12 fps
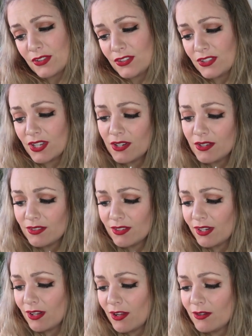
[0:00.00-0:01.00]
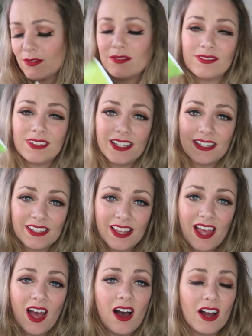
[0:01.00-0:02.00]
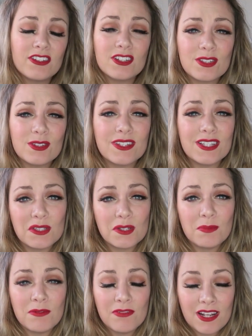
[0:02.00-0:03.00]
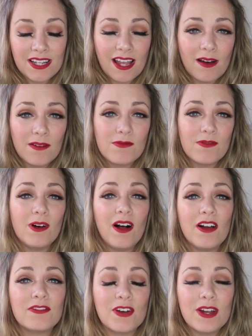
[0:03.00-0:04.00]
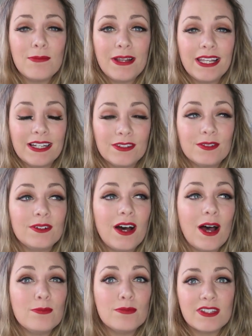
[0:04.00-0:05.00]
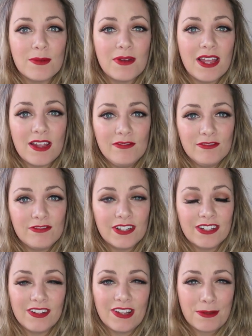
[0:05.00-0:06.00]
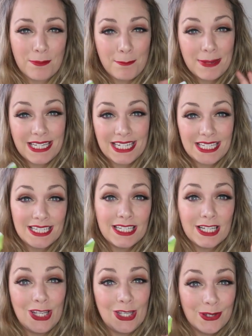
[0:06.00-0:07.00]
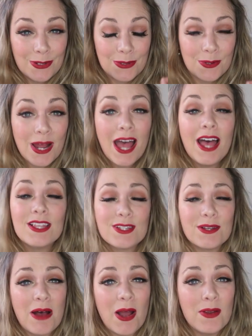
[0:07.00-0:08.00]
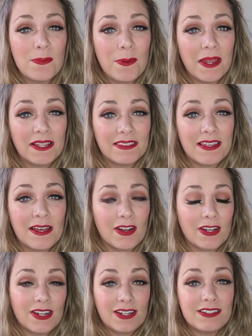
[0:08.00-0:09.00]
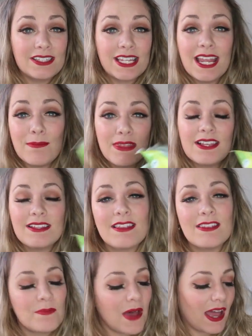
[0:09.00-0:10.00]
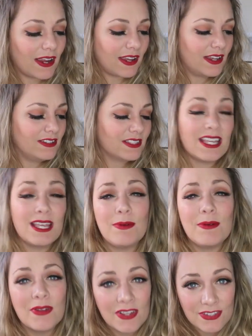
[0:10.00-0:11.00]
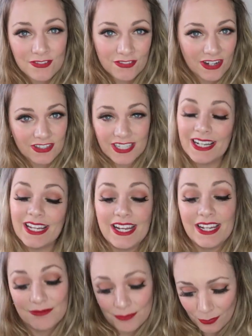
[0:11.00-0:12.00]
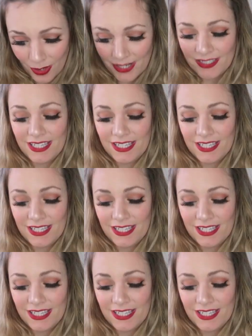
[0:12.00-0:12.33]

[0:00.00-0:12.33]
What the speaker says: So, you know, I just thought these would be really helpful. I've got him a little summer infant like mini loo, so I'm hoping that I could just keep these in the back and just keep him nice and fresh and clean when